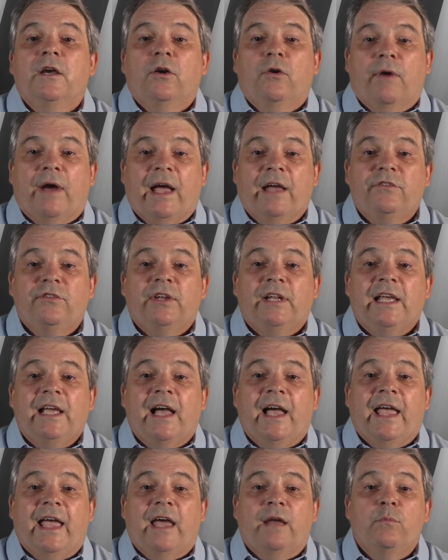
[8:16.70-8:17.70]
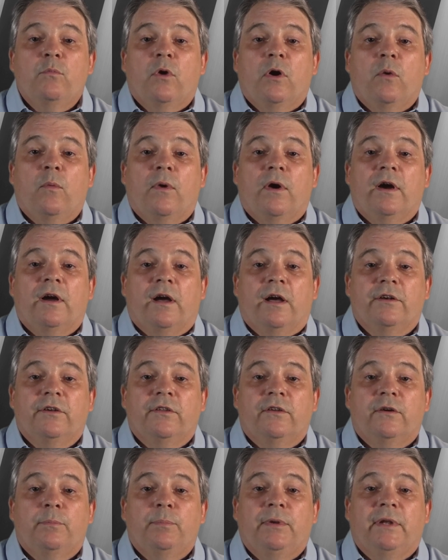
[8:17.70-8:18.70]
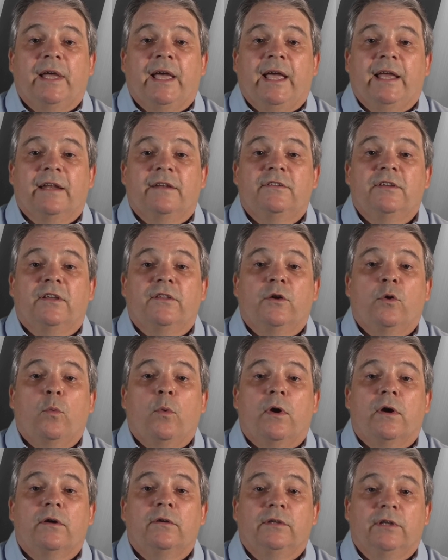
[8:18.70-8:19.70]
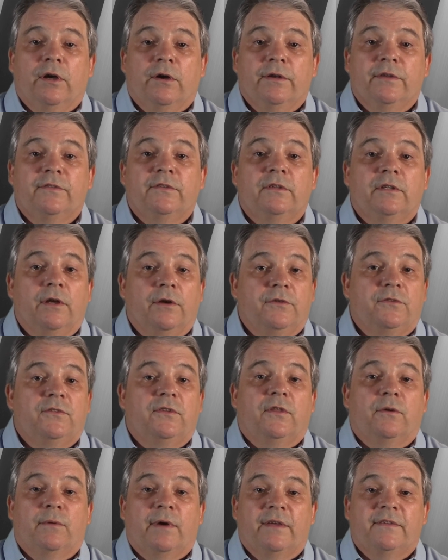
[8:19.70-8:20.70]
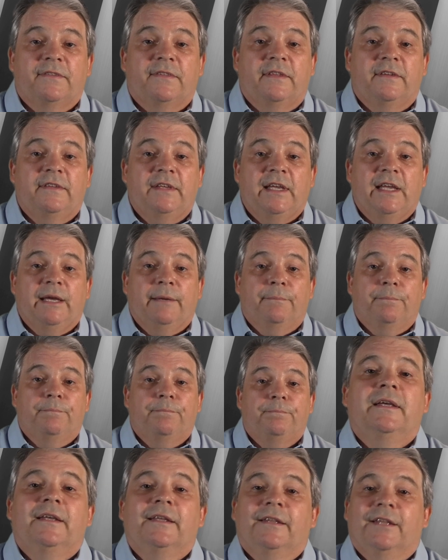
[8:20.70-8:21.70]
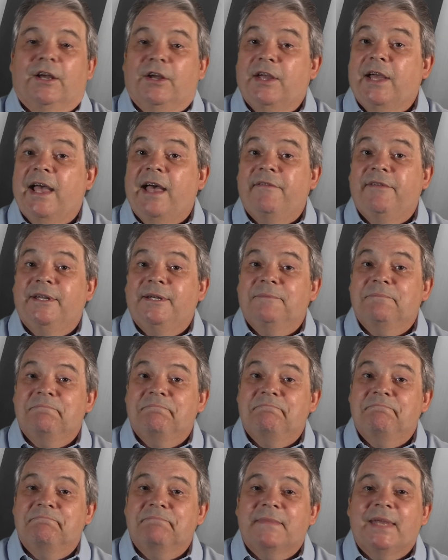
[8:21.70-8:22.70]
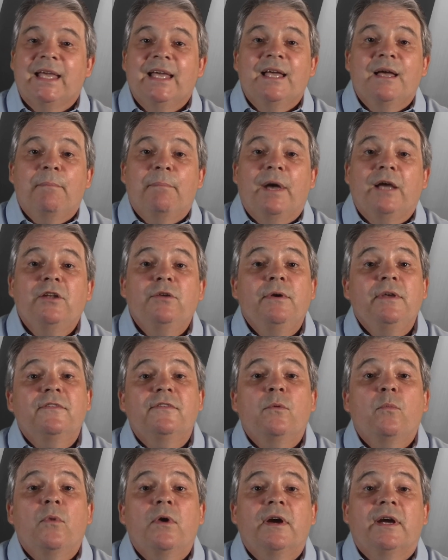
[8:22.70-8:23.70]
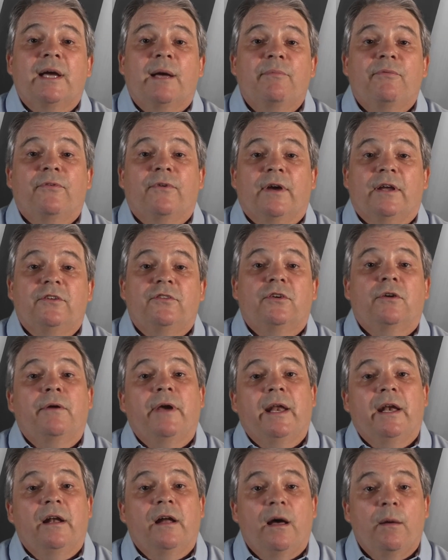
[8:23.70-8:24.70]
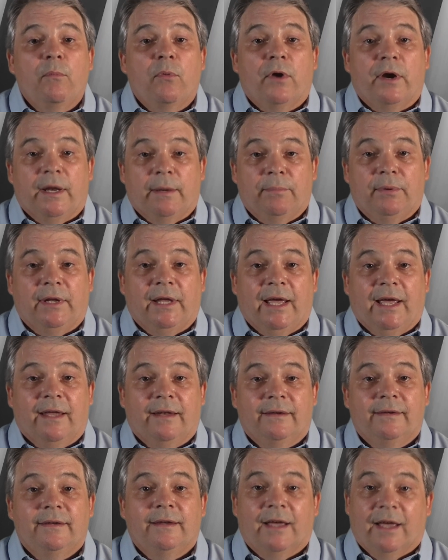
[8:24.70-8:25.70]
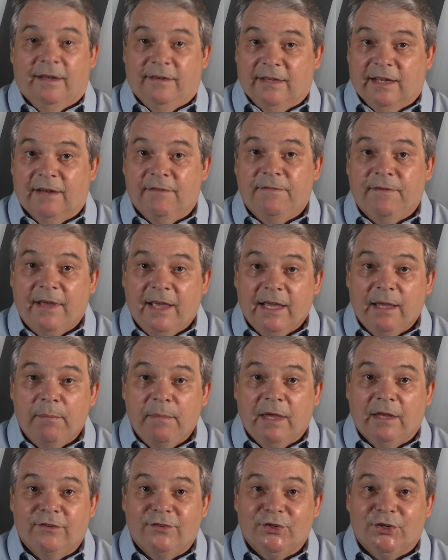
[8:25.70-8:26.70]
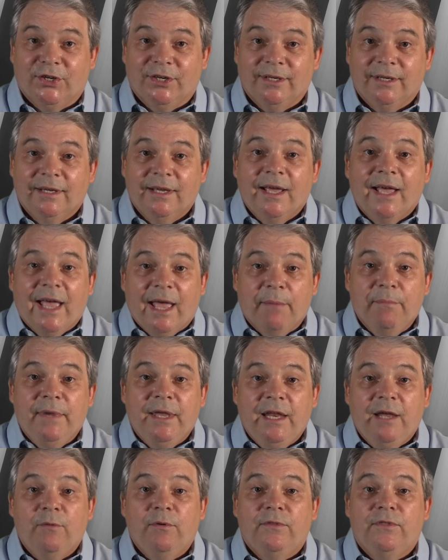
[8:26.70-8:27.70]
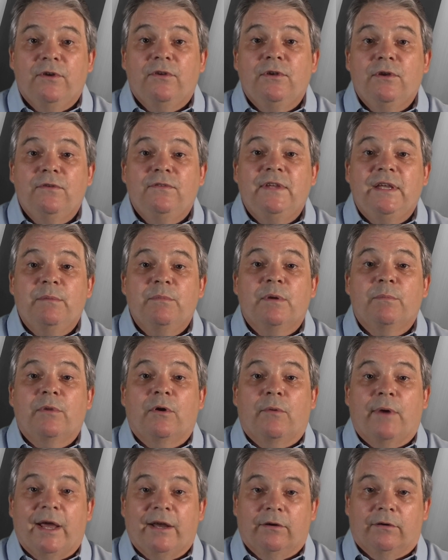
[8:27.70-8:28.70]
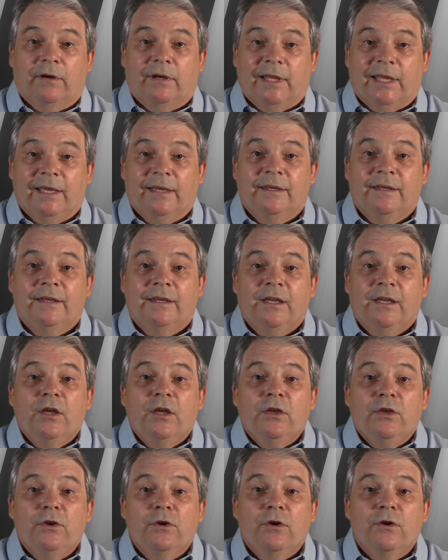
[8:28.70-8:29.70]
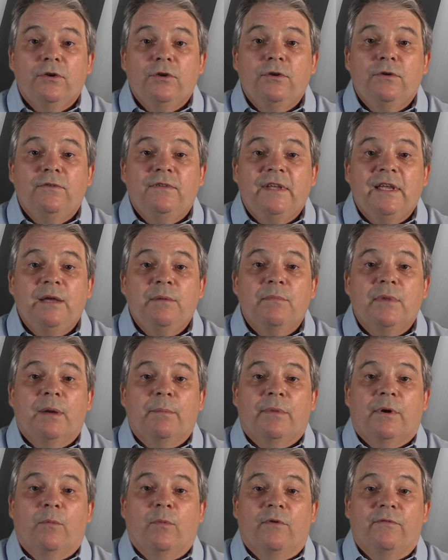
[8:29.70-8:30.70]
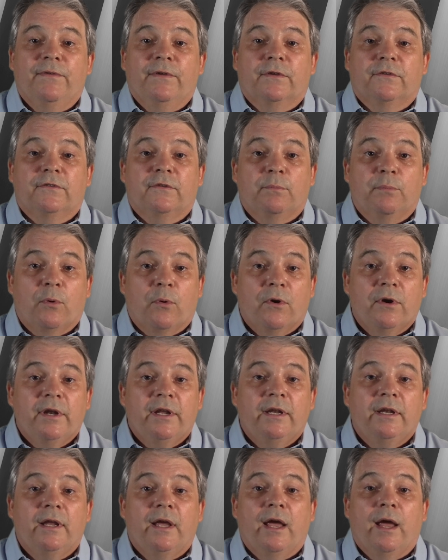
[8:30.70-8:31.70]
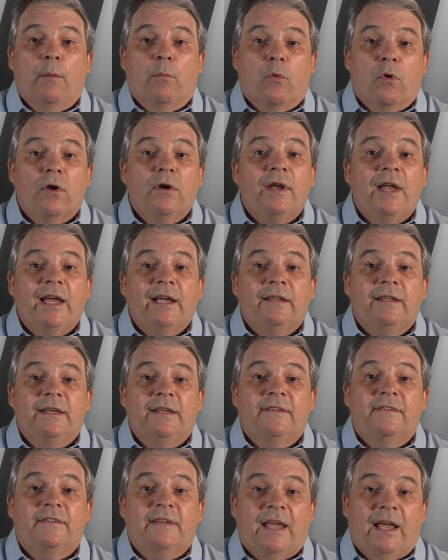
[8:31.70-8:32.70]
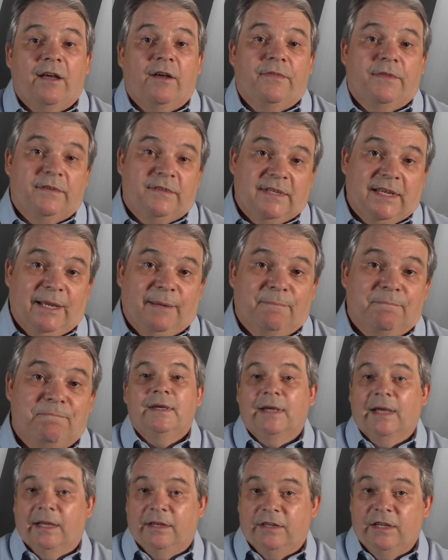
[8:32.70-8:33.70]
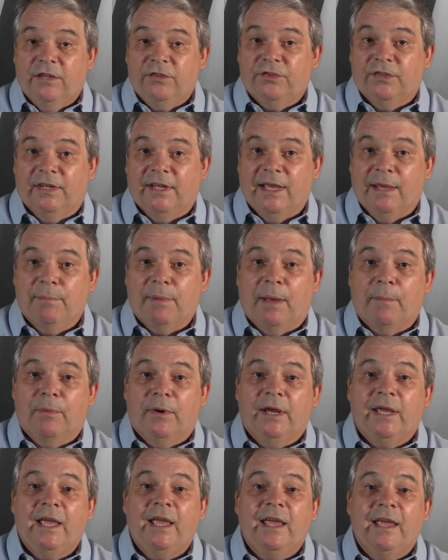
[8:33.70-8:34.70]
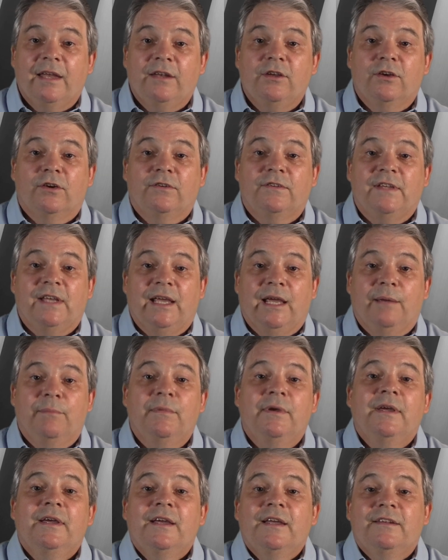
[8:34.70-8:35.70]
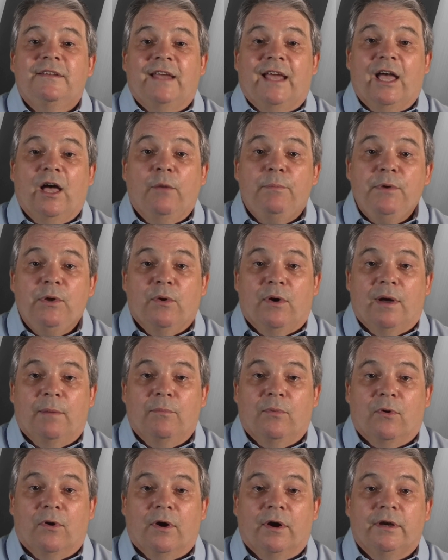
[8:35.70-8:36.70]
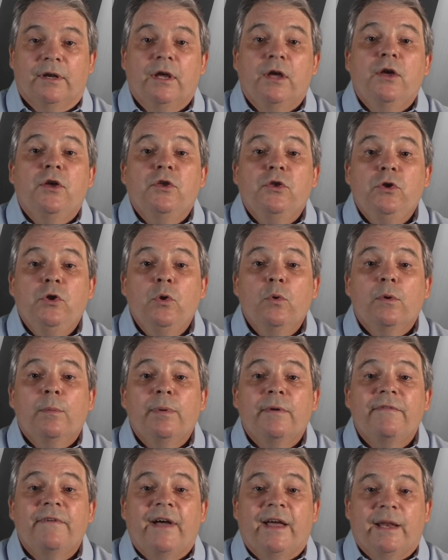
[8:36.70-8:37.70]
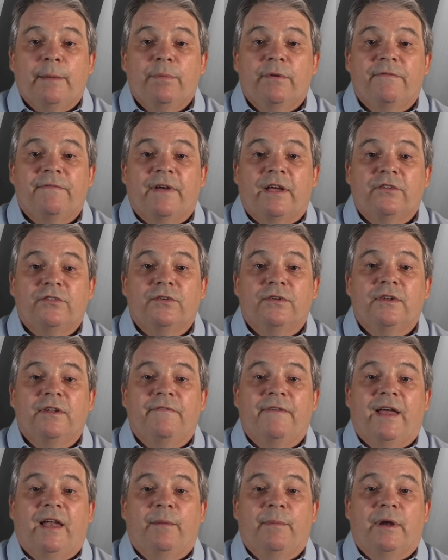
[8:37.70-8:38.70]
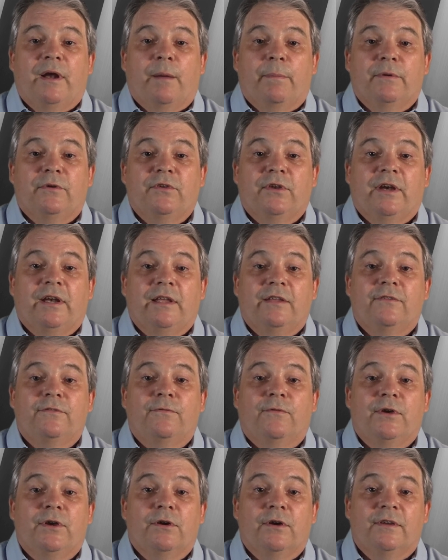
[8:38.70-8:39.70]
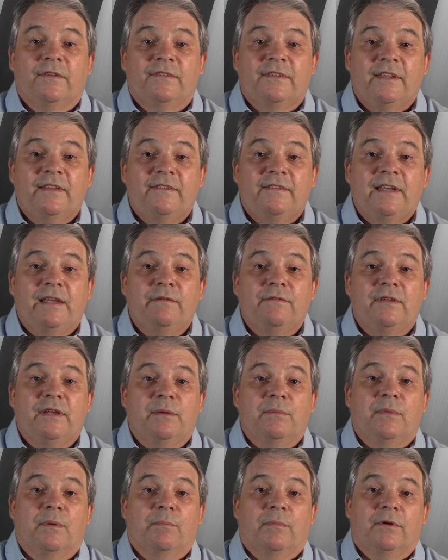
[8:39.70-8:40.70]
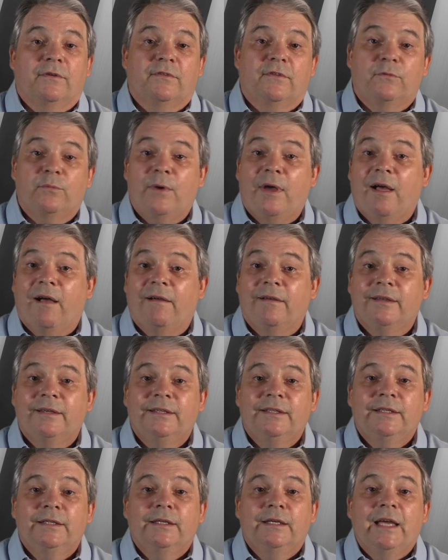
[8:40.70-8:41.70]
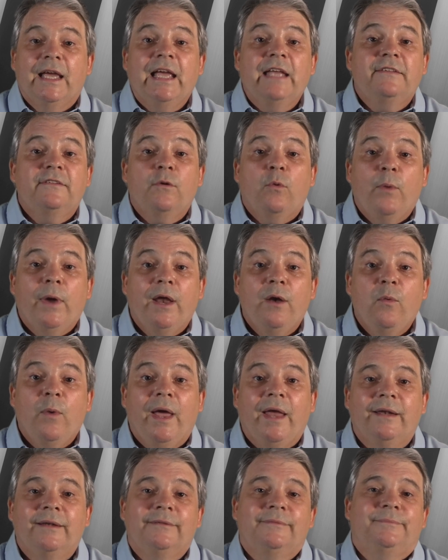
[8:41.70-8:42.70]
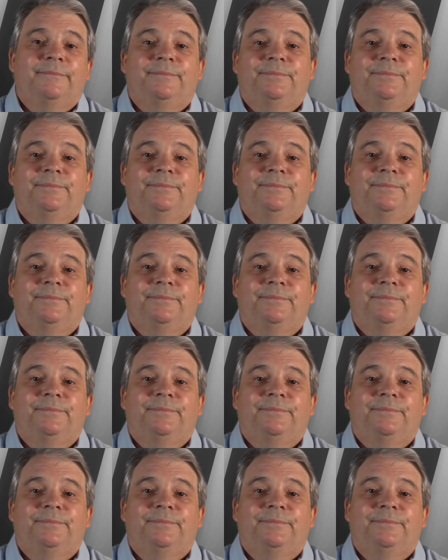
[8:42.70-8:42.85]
Gradually, I add more work onto their plate until their workload is close to the rest of the team. There you have it. By doing some work up front to create an onboarding plan, identifying a mentor, and meeting with your new team member regularly, your new team member will feel supported and more likely to stay on the team. Additionally, by bringing in your team to help you onboard, you are providing professional development opportunities for your existing team members as well. It's a win-win.